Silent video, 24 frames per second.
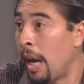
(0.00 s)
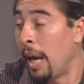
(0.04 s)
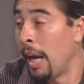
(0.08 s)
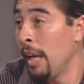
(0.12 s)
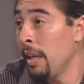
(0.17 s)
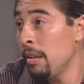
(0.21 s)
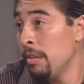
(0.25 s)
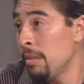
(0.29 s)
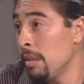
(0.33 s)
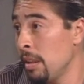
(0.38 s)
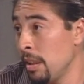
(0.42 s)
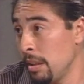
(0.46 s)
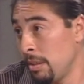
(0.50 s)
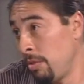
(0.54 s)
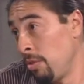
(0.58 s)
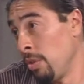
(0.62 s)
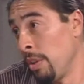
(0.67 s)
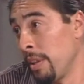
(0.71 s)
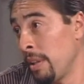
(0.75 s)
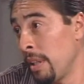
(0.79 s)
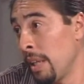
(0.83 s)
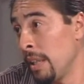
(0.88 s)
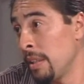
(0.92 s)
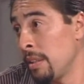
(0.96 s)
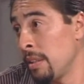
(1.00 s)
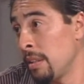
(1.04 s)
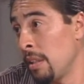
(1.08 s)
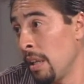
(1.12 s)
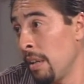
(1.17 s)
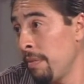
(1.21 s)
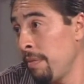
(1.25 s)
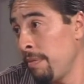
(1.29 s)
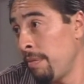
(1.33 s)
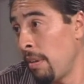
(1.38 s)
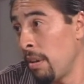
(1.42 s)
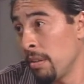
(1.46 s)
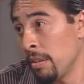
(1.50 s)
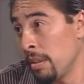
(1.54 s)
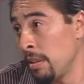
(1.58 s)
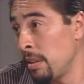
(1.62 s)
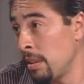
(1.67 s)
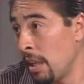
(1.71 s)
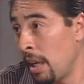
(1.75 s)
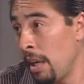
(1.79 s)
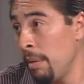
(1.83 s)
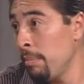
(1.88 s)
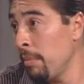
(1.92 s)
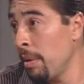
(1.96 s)
I don't drink that stuff all the
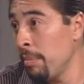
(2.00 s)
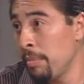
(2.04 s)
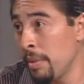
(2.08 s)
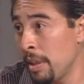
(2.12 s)
time.